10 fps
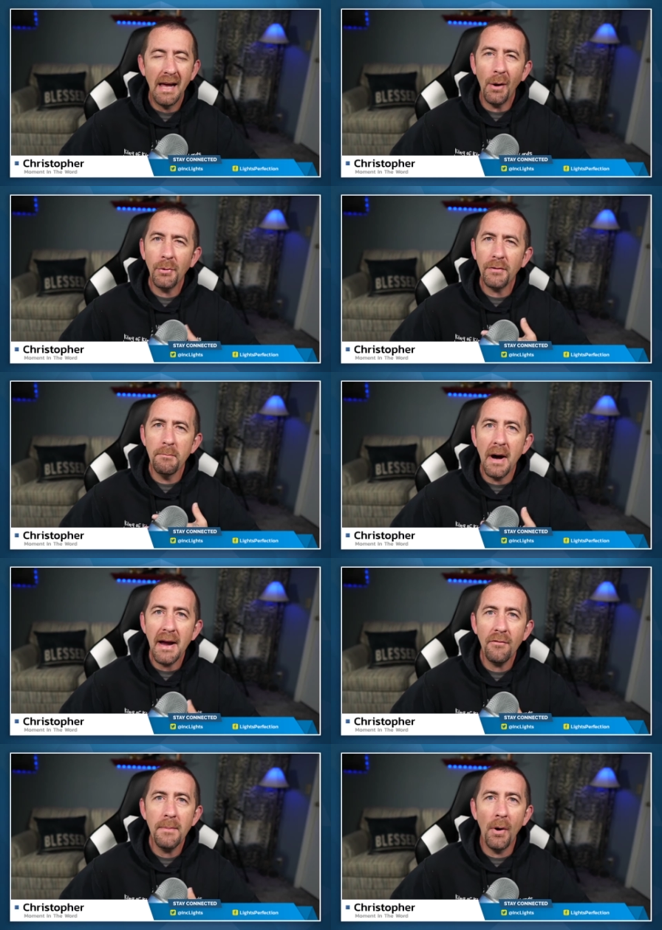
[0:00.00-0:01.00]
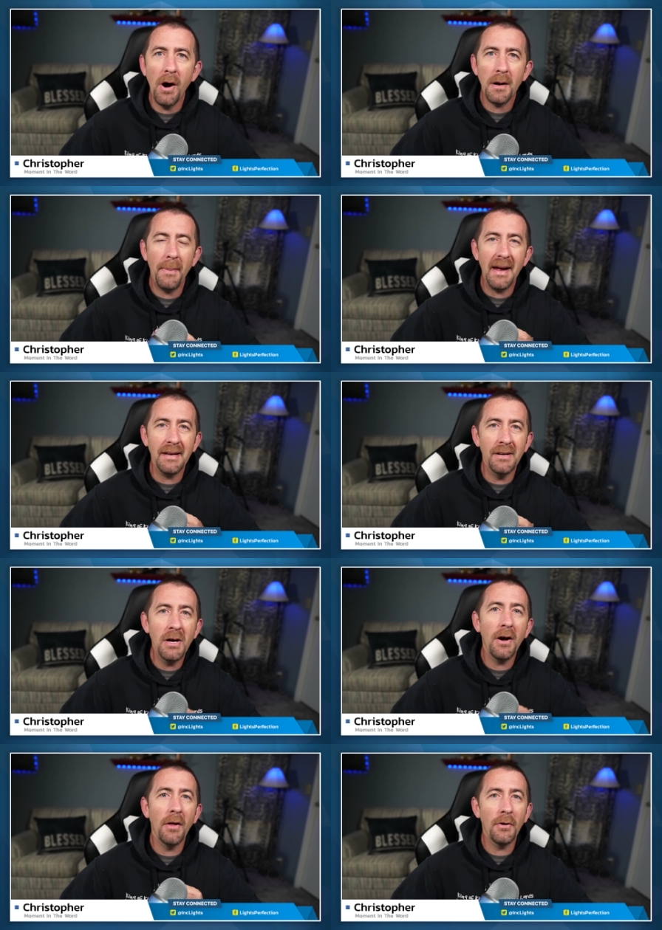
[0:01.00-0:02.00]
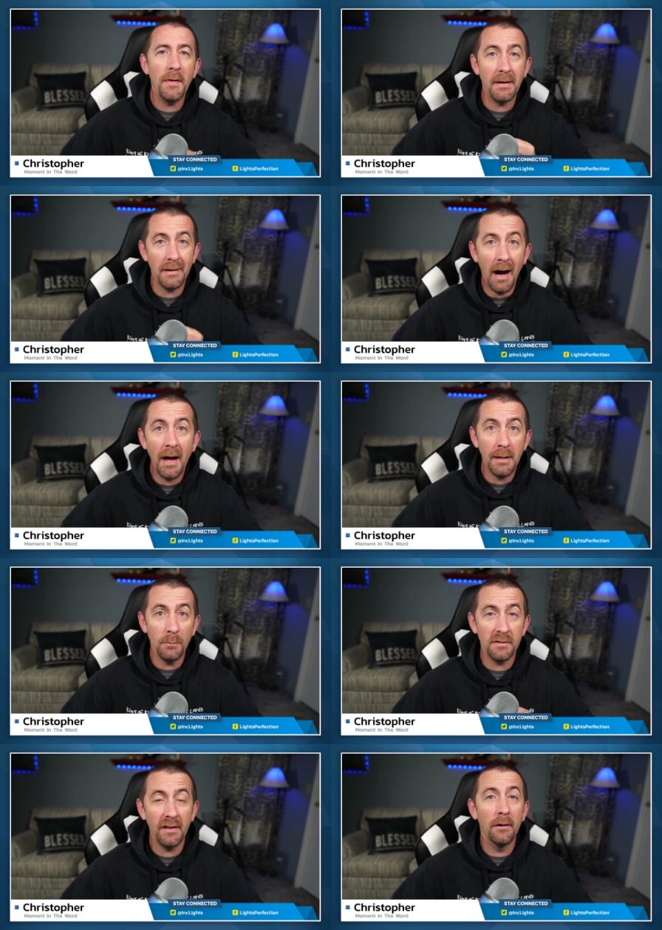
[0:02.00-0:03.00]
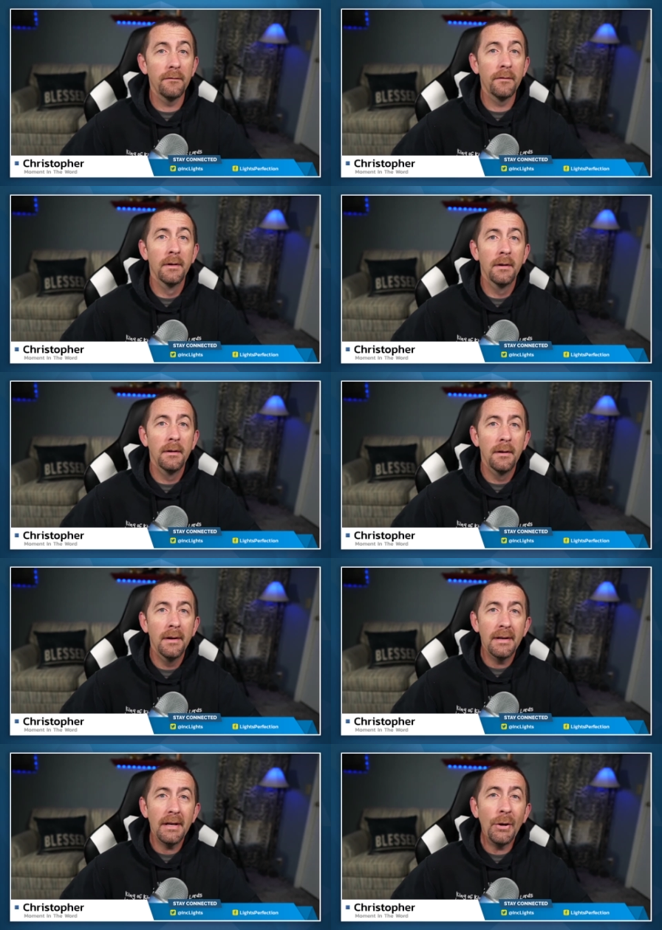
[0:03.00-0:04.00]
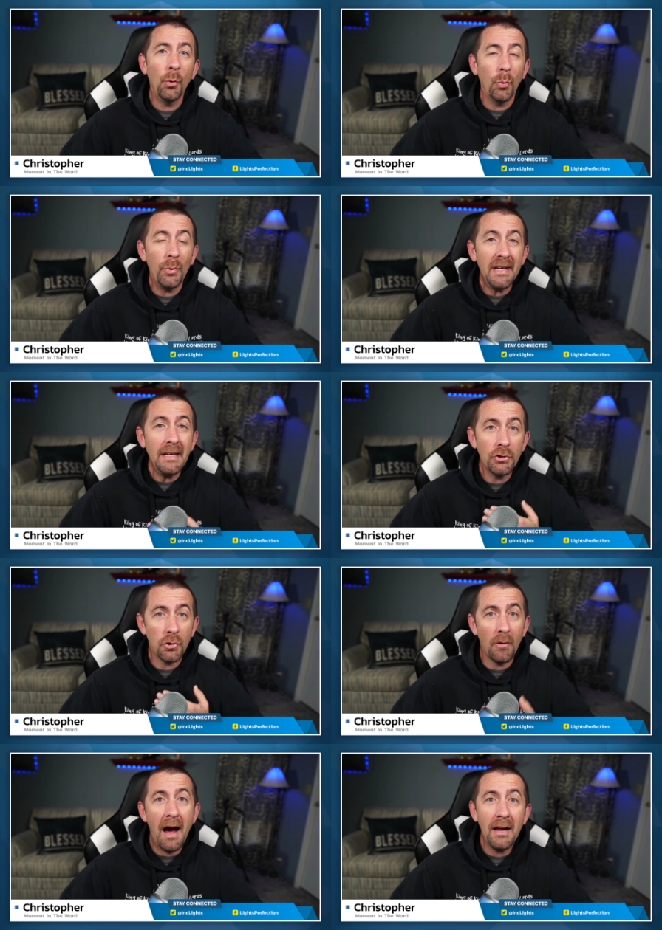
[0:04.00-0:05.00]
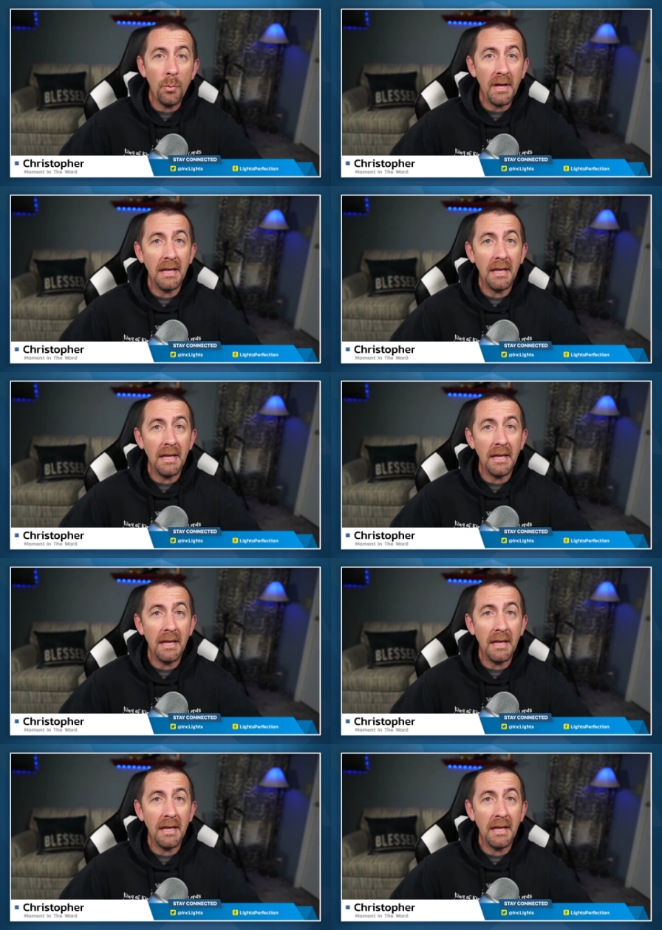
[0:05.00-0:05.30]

out of the miry bog by none other than God himself. You know, we can try, we